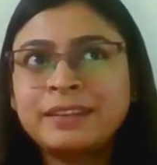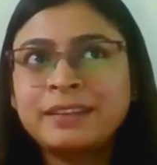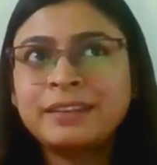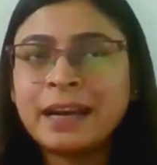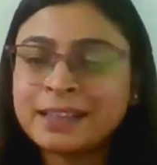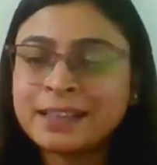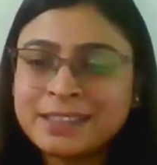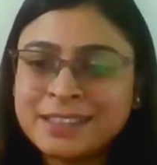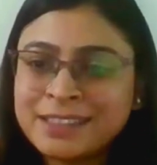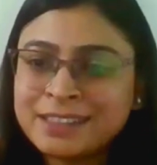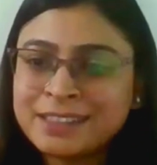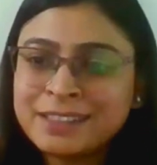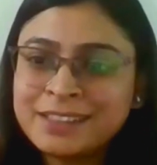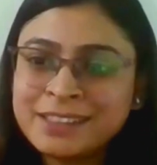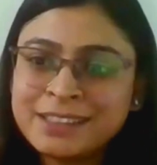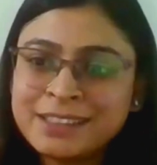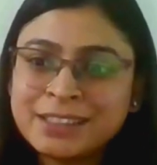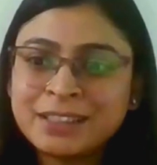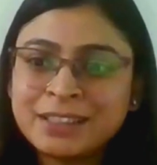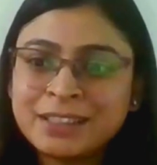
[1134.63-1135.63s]

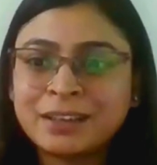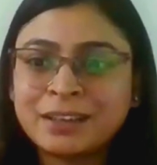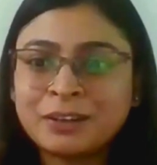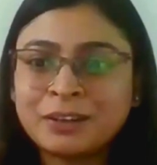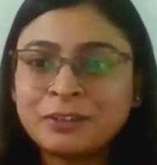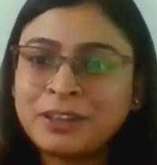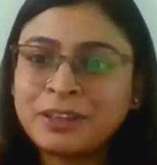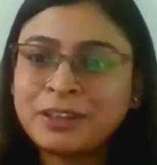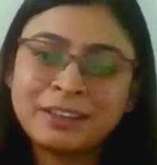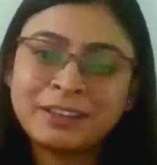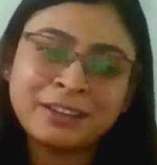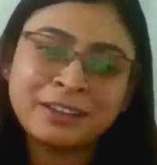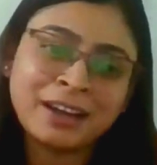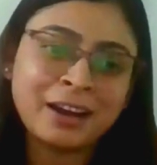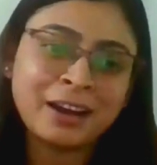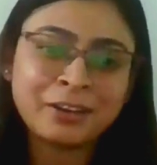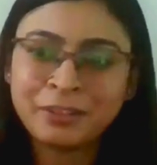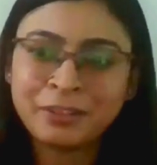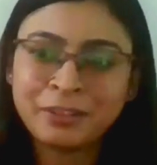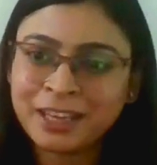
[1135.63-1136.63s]
youngsters. We
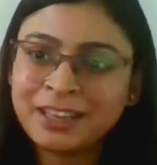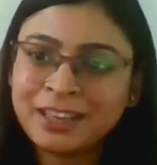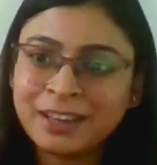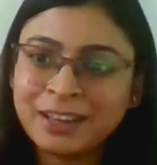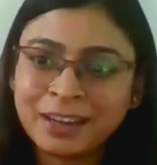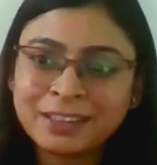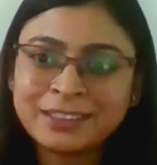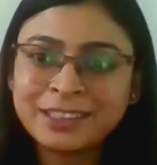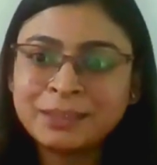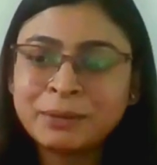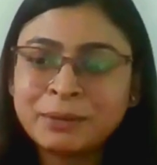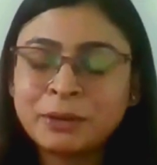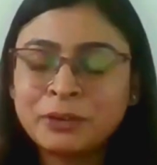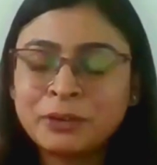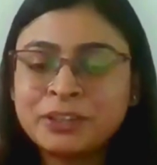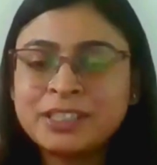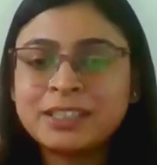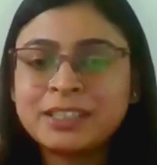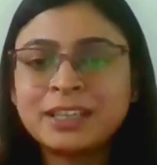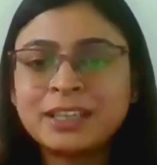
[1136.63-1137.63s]
are a very young team, I
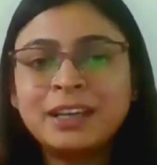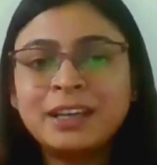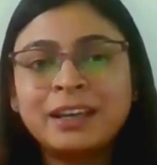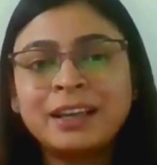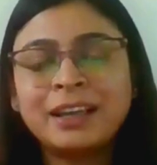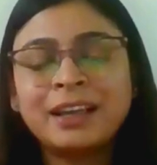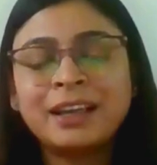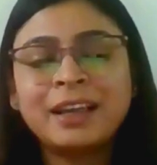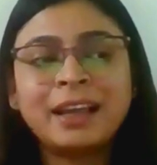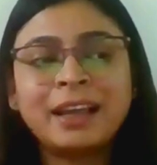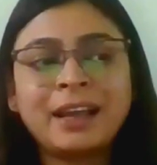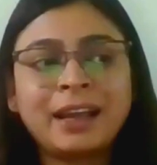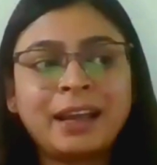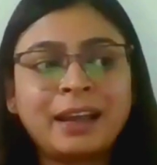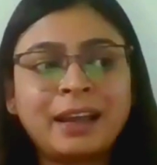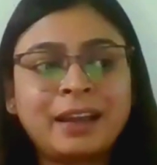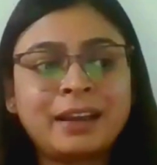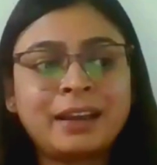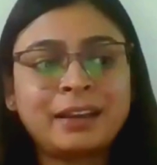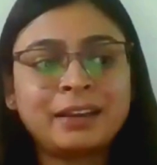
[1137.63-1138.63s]
would say.
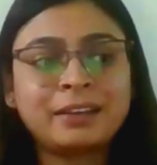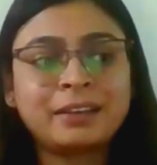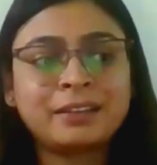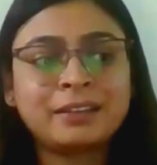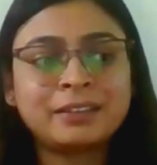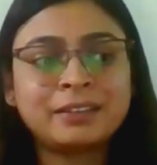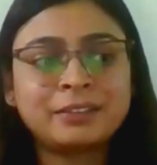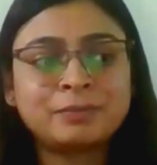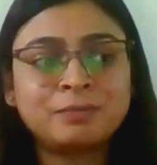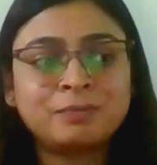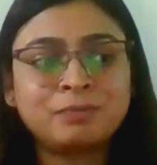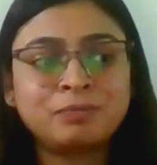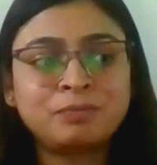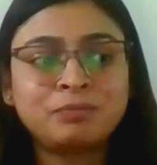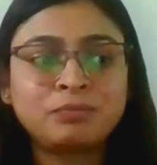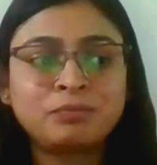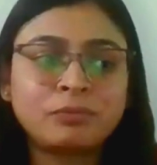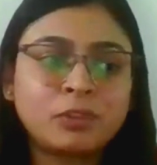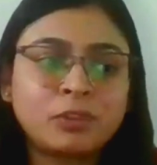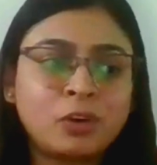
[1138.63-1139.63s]
And
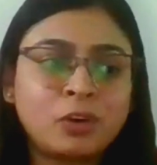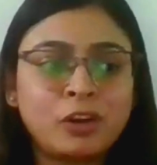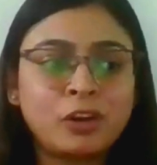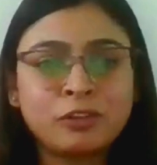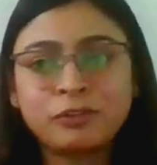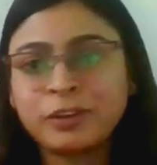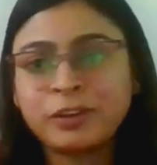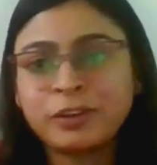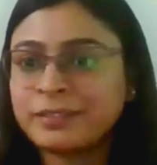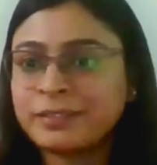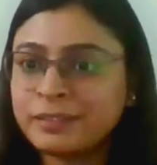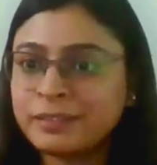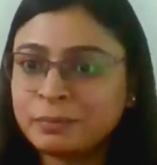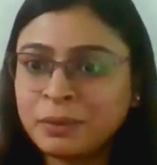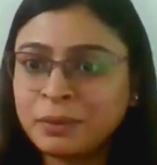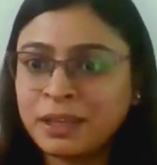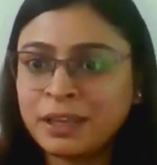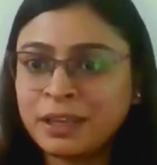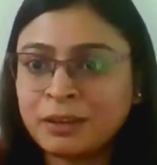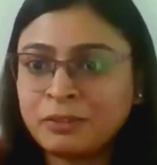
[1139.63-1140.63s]
all of us
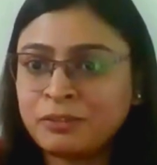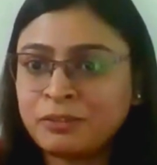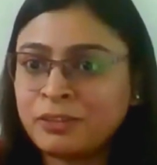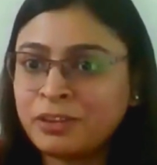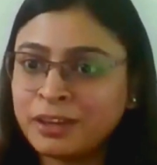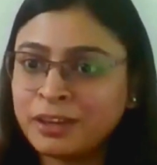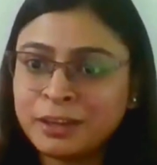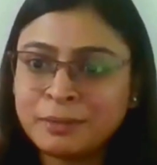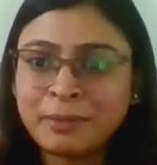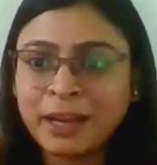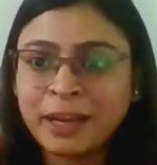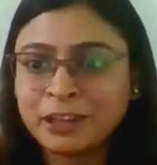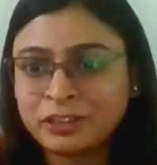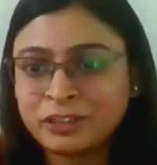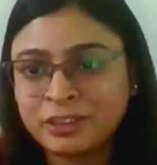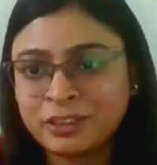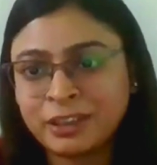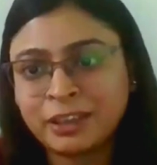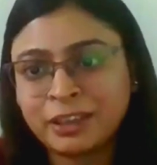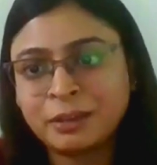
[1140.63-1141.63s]
being really
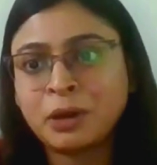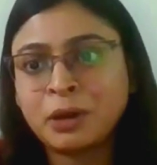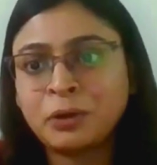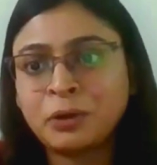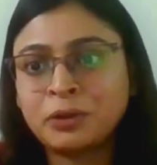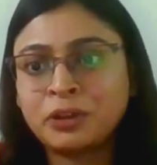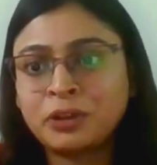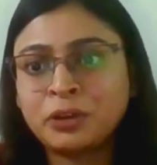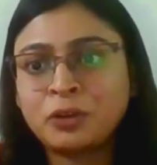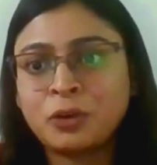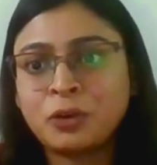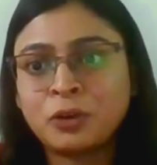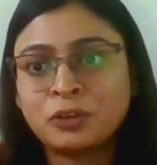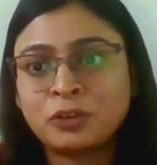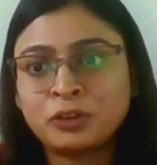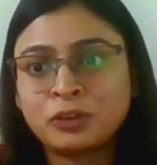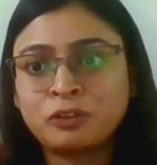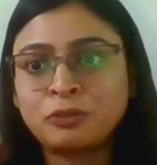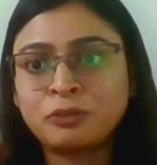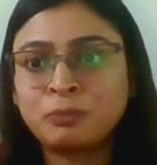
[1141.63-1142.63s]
passionate about the
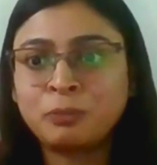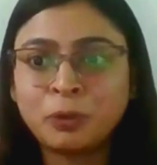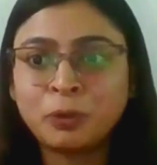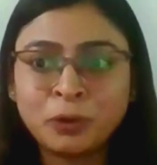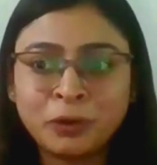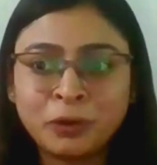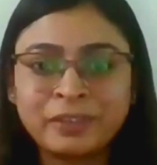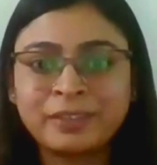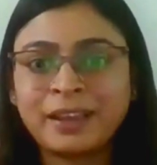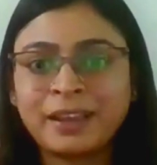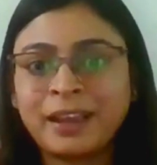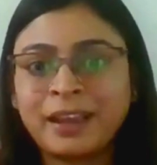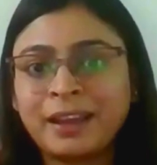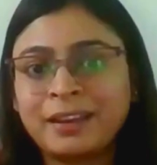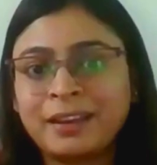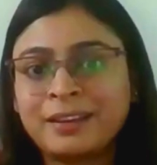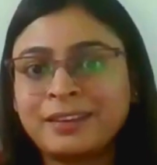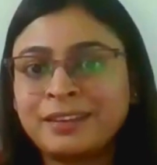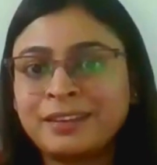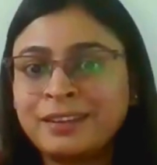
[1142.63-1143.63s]
cause of books
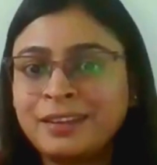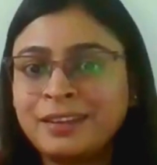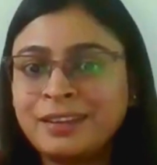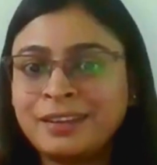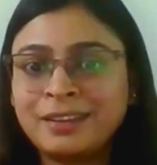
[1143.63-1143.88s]
and